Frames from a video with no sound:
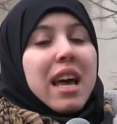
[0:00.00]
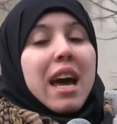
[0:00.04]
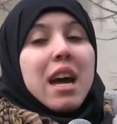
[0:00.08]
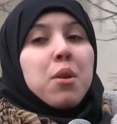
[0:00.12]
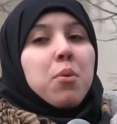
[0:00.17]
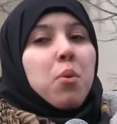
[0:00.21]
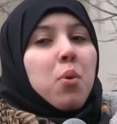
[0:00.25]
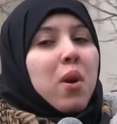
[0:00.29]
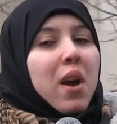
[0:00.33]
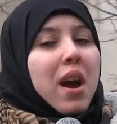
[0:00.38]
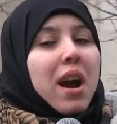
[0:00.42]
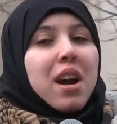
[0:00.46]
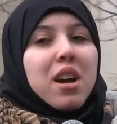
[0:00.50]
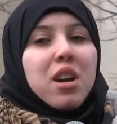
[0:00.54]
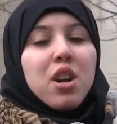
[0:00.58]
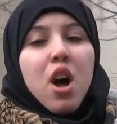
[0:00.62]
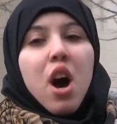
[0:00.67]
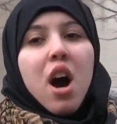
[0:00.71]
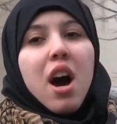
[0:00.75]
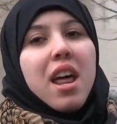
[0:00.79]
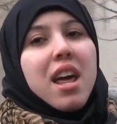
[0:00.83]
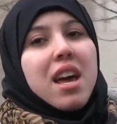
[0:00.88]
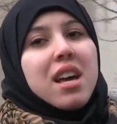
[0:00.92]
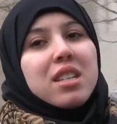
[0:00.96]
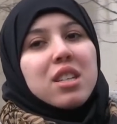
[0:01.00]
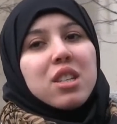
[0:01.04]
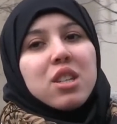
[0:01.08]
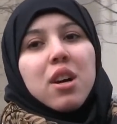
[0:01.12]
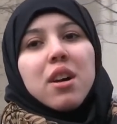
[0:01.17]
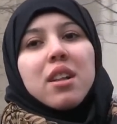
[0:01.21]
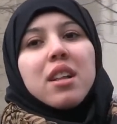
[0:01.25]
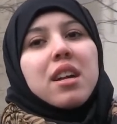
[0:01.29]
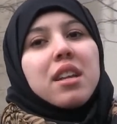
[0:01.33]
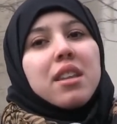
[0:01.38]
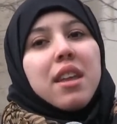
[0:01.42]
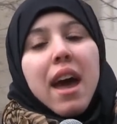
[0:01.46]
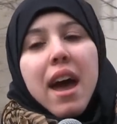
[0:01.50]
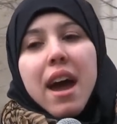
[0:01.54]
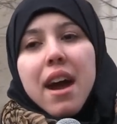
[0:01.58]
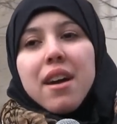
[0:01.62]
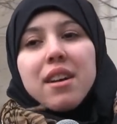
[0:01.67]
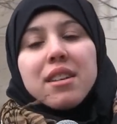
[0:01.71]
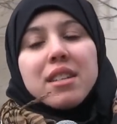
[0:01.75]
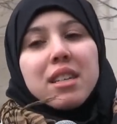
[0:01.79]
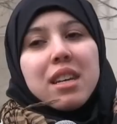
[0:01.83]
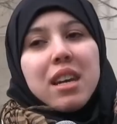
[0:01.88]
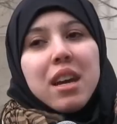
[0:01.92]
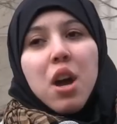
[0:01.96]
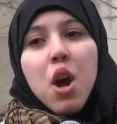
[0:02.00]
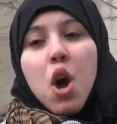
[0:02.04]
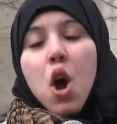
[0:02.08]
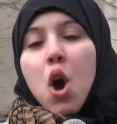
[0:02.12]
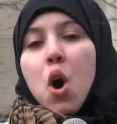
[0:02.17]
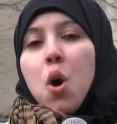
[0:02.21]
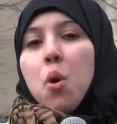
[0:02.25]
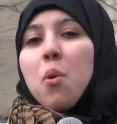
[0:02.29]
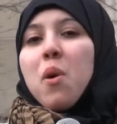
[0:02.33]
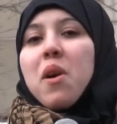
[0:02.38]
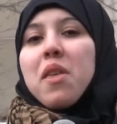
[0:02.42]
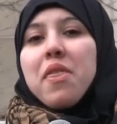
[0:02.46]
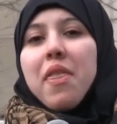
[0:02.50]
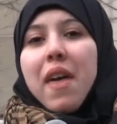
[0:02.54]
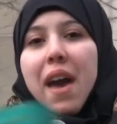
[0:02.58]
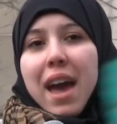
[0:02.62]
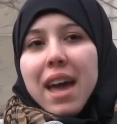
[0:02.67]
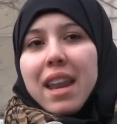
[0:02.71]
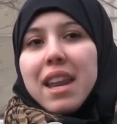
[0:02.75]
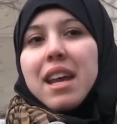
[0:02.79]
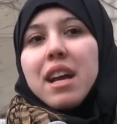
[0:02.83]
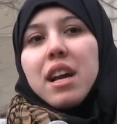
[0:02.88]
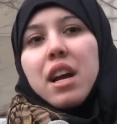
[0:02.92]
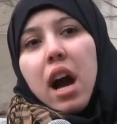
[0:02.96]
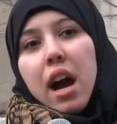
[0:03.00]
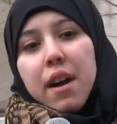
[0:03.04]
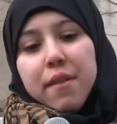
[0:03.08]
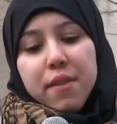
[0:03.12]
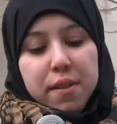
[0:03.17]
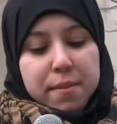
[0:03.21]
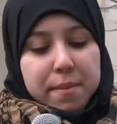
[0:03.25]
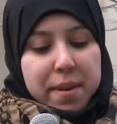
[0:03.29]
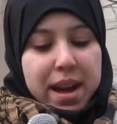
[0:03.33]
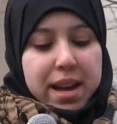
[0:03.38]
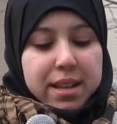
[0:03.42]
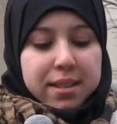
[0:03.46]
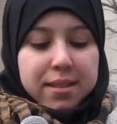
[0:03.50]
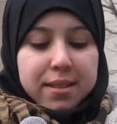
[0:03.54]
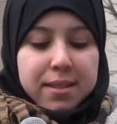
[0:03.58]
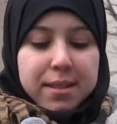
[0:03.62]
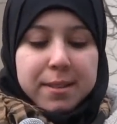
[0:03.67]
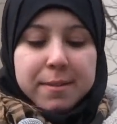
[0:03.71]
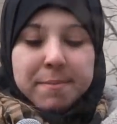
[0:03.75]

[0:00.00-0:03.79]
and we are not in solidarity with any government.